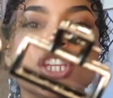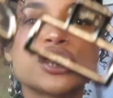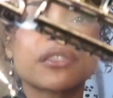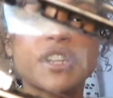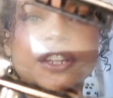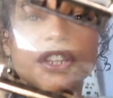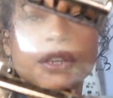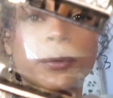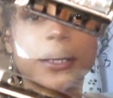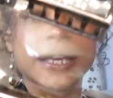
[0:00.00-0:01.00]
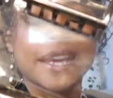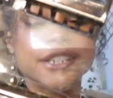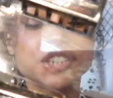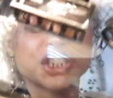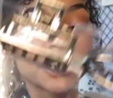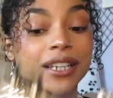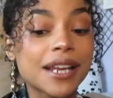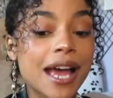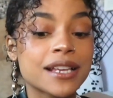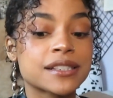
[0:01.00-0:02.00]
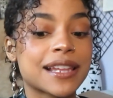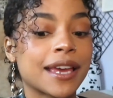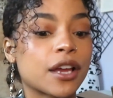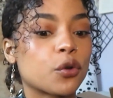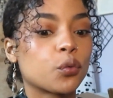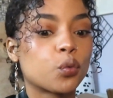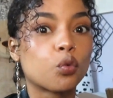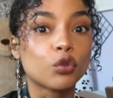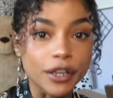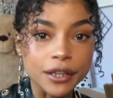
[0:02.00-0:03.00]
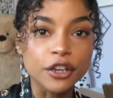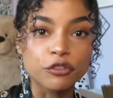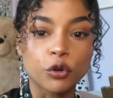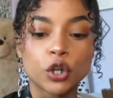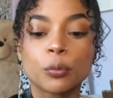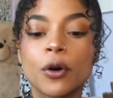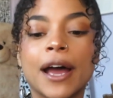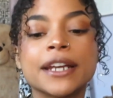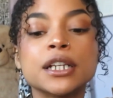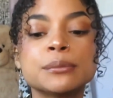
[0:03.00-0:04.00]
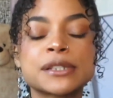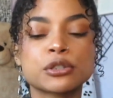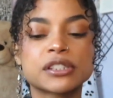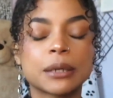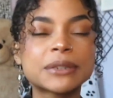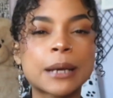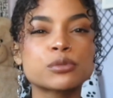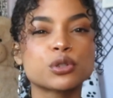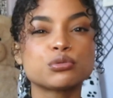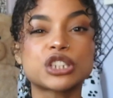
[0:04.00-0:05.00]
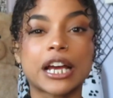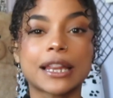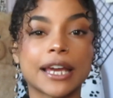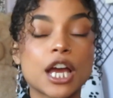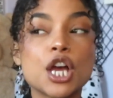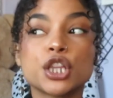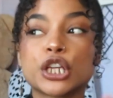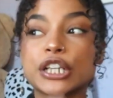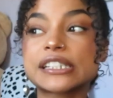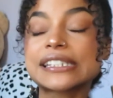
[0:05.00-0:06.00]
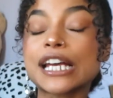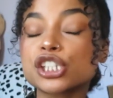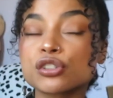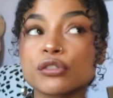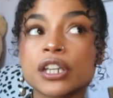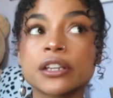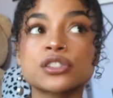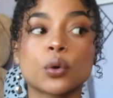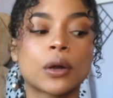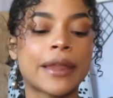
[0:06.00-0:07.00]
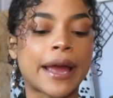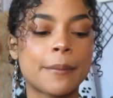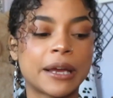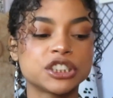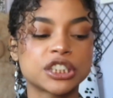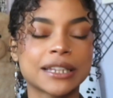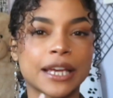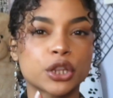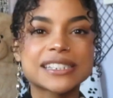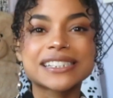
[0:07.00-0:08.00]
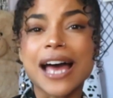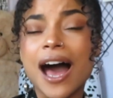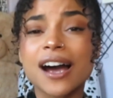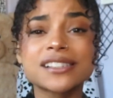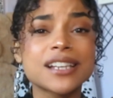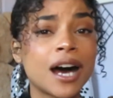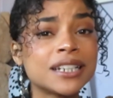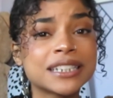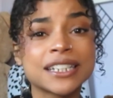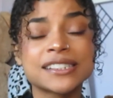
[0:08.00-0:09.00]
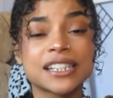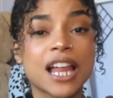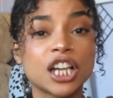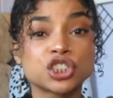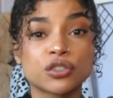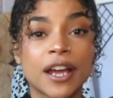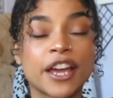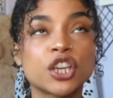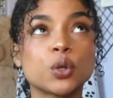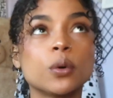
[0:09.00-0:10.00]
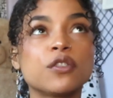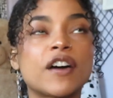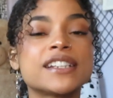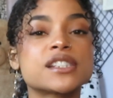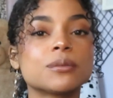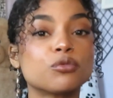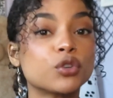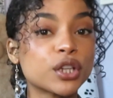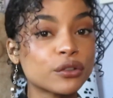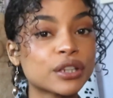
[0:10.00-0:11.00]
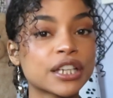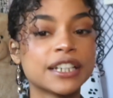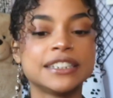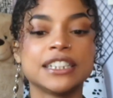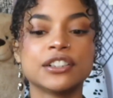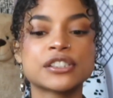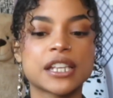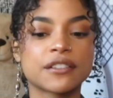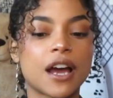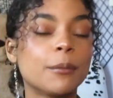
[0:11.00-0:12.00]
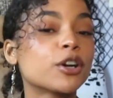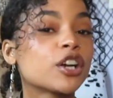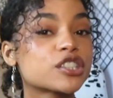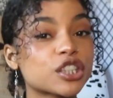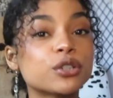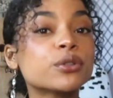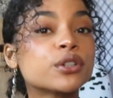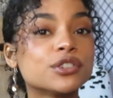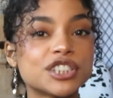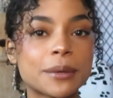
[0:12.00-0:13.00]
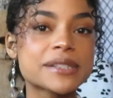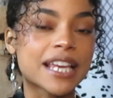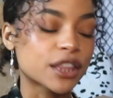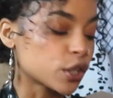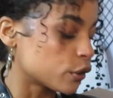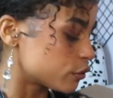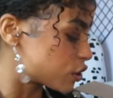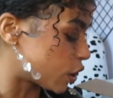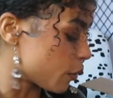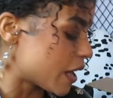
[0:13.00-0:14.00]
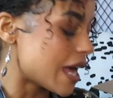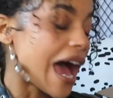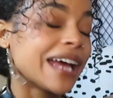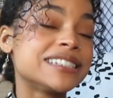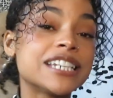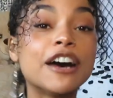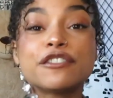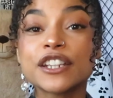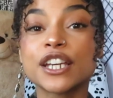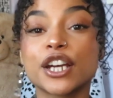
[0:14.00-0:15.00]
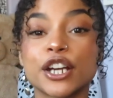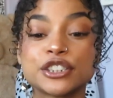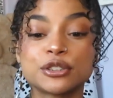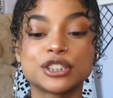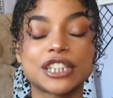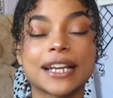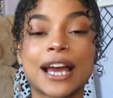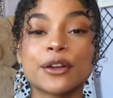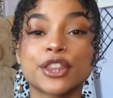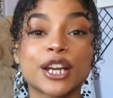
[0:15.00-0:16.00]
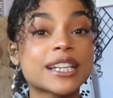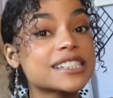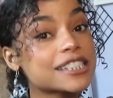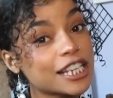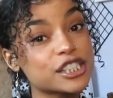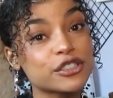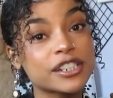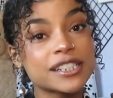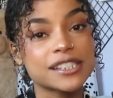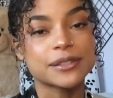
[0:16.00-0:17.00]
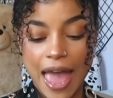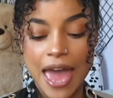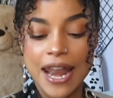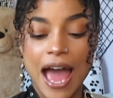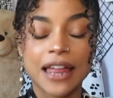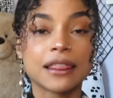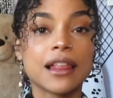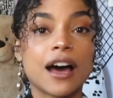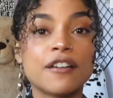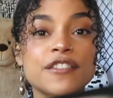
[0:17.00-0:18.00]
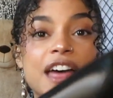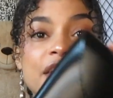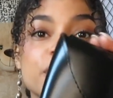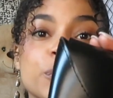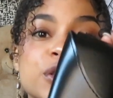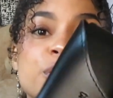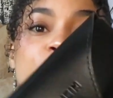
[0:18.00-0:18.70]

these are really cute. Again, Shein has like really affordable items. So sometimes when you check like their accessories or like I mentioned like the socks, undies, and lingerie, you will find some really, really good deals and come across cute little gems like those. So I definitely encourage you to check out their accessories. And I love that when you